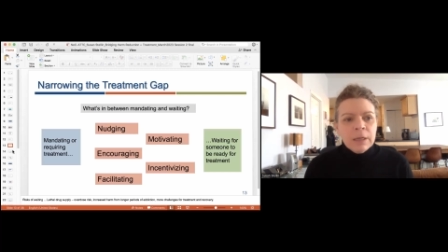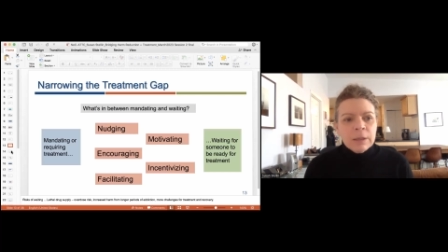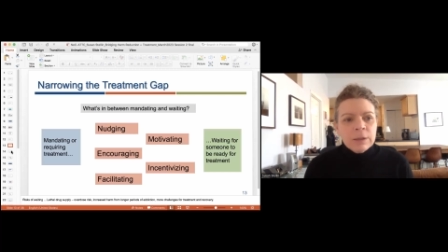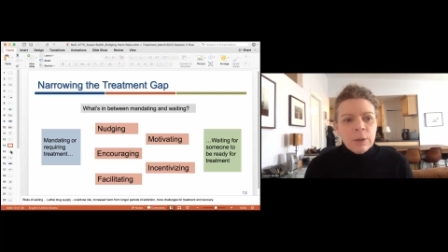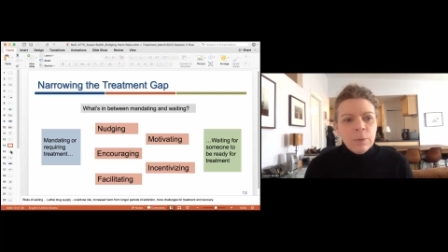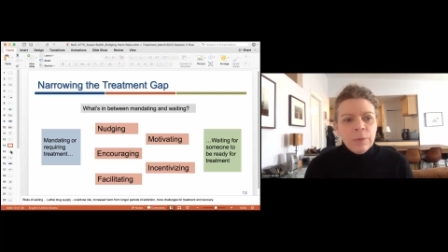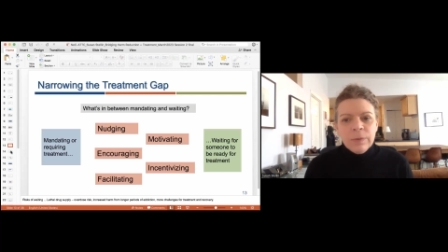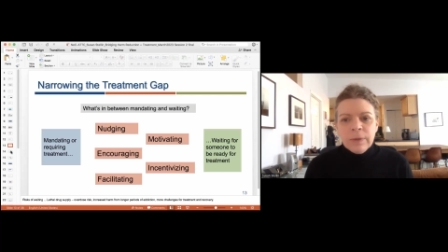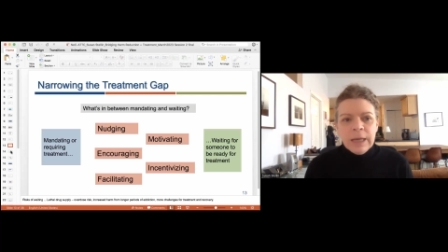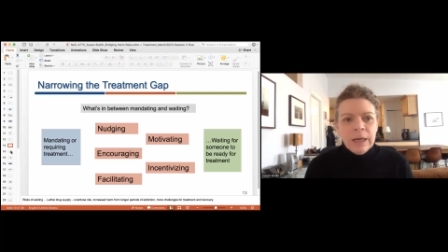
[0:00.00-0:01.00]
So
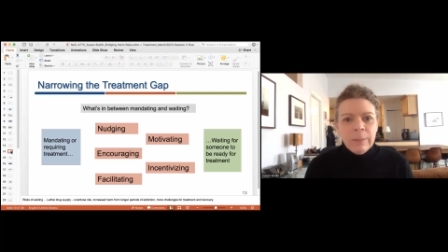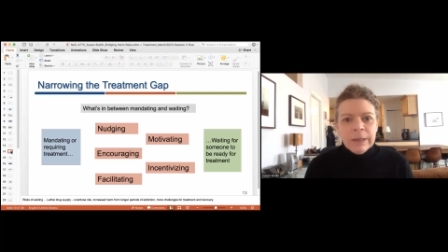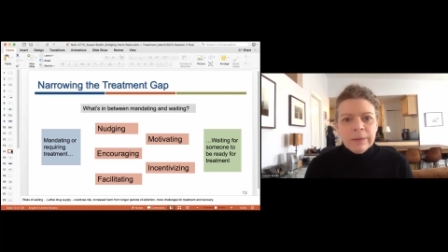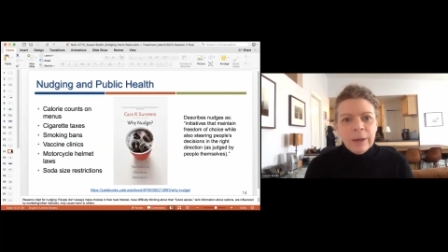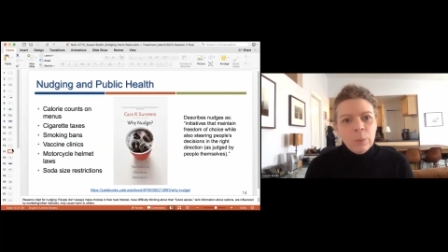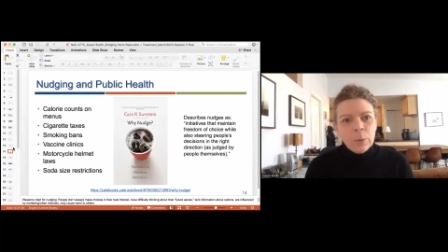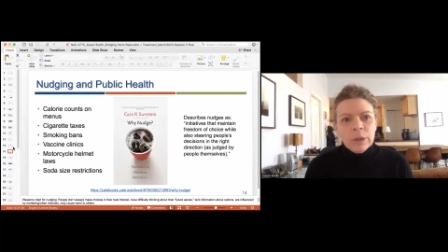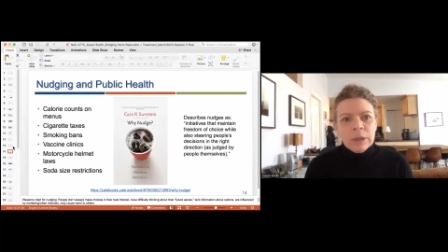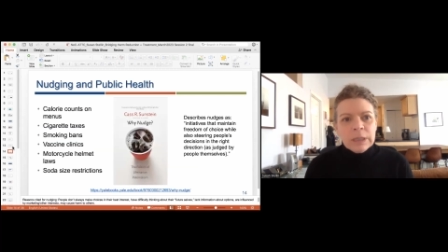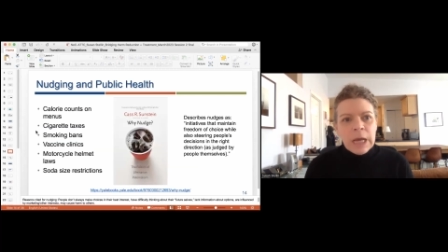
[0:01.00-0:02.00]
thinking about that
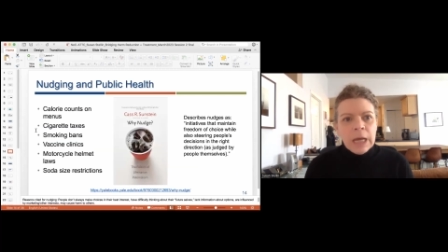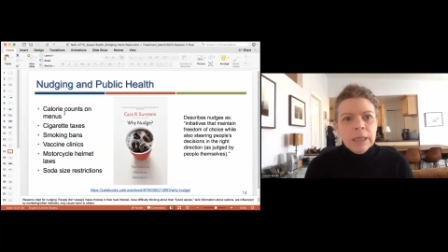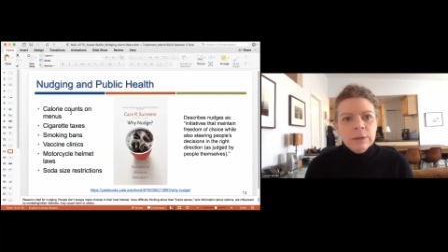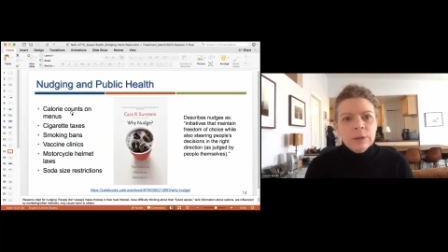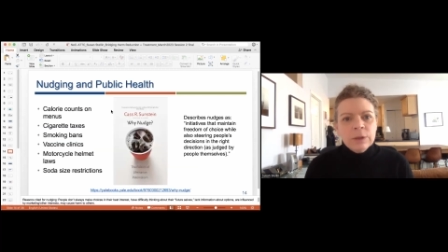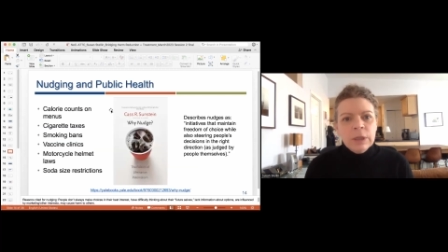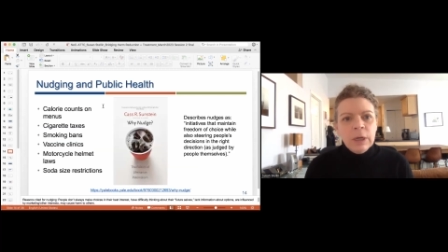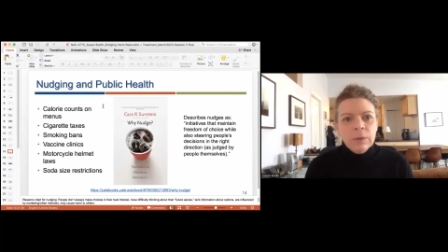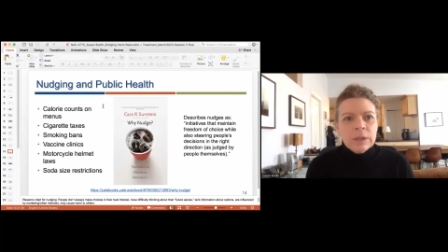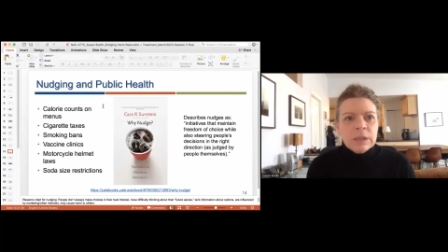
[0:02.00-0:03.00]
word nudge,
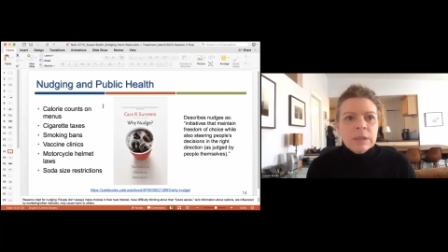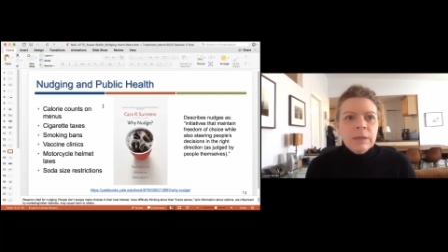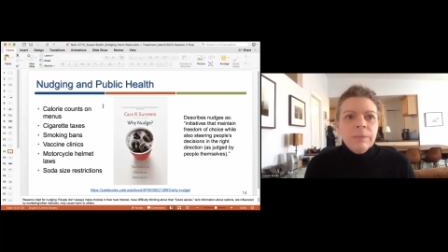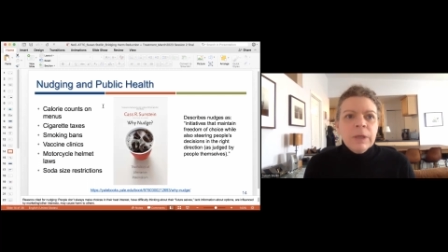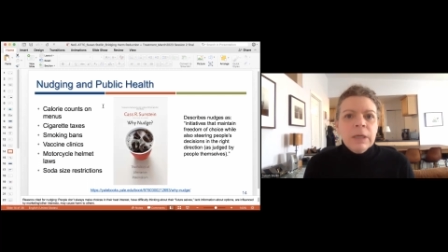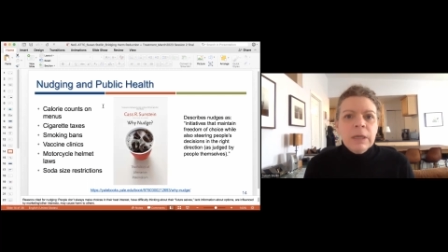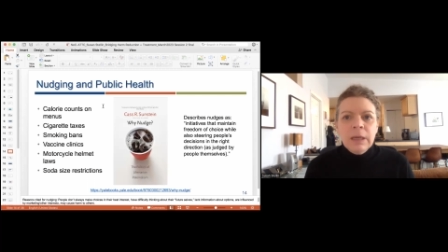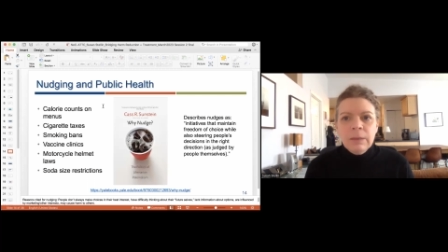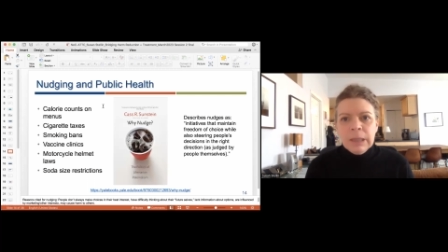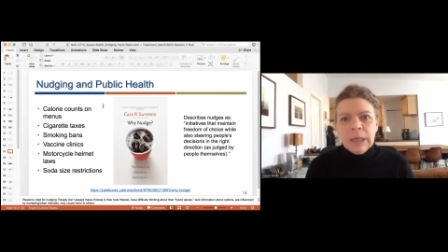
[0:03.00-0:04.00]
this is something
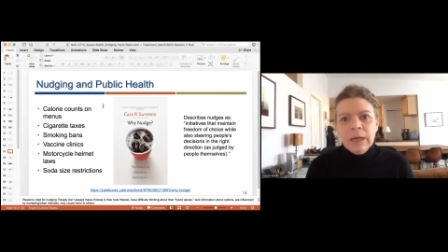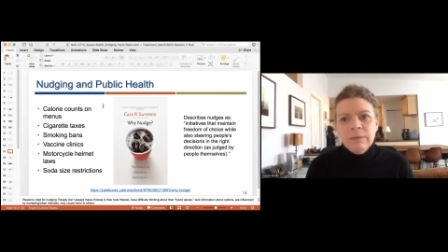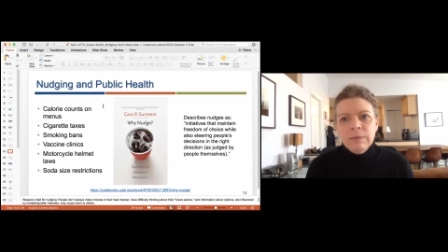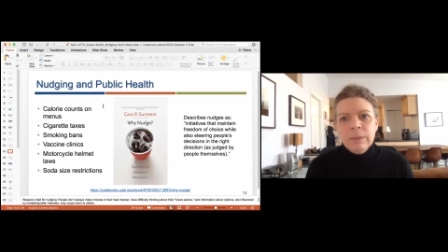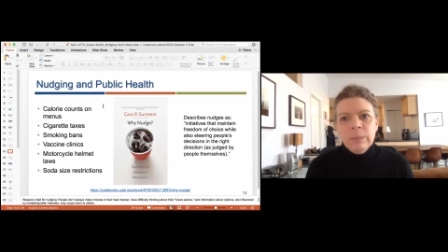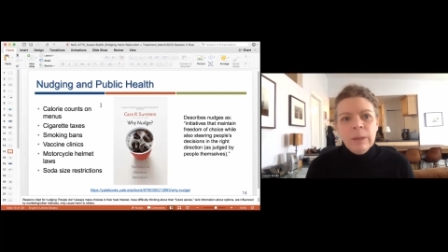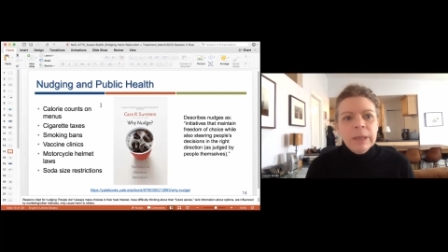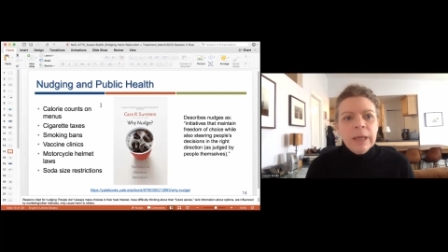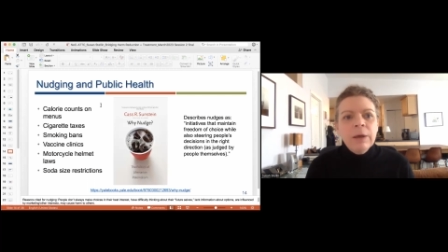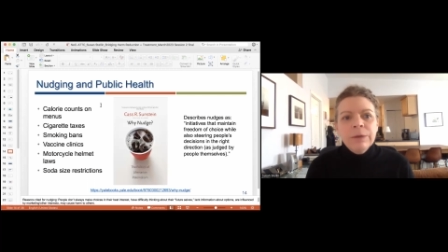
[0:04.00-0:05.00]
anybody kind of in
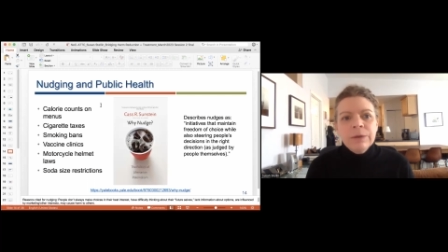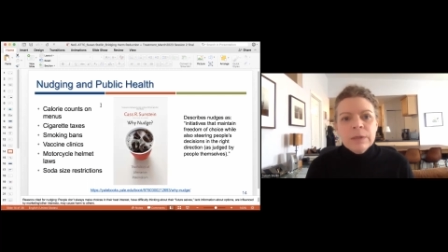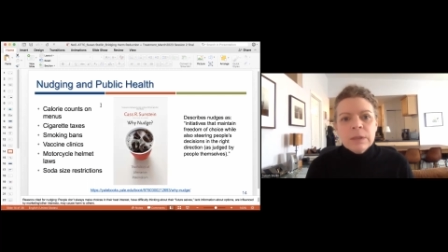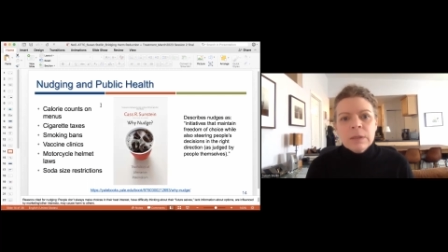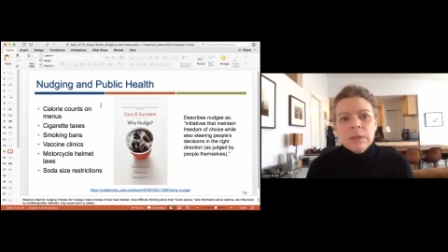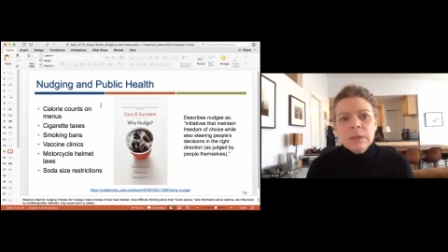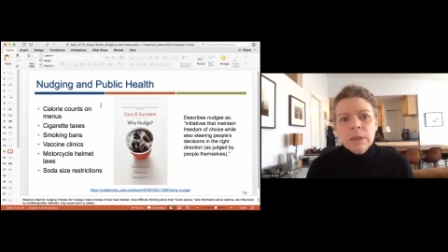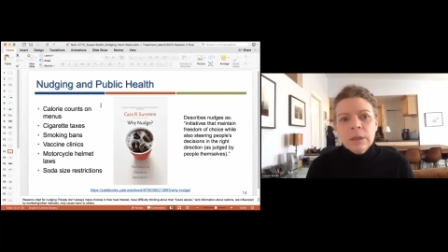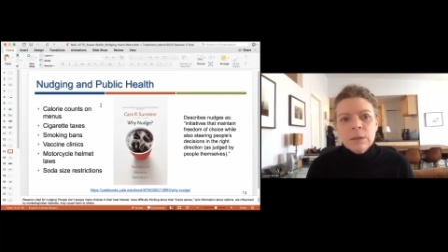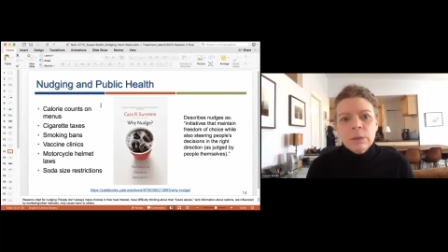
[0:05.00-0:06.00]
public health has
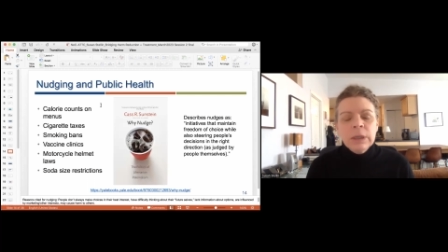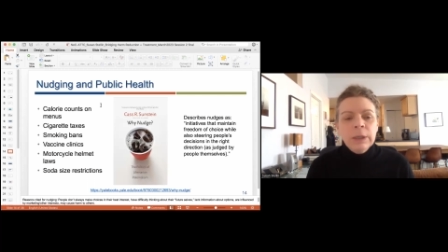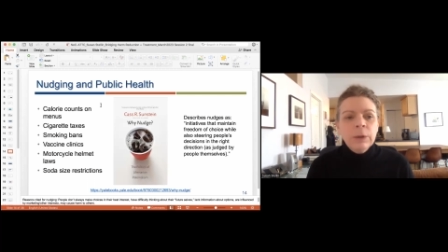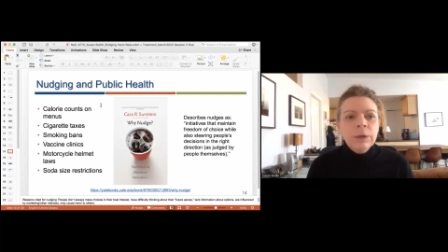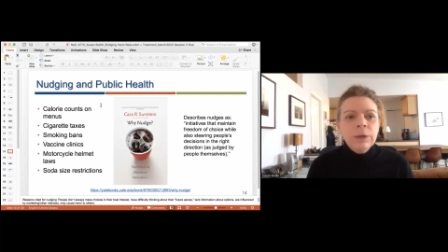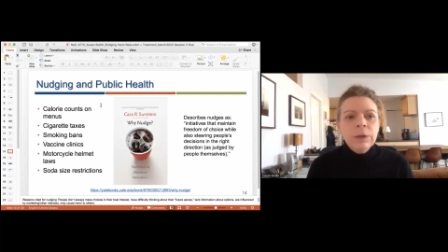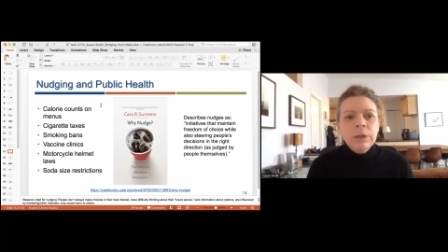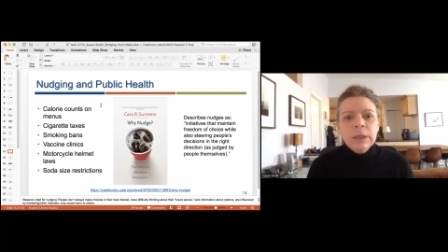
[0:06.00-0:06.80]
certainly heard.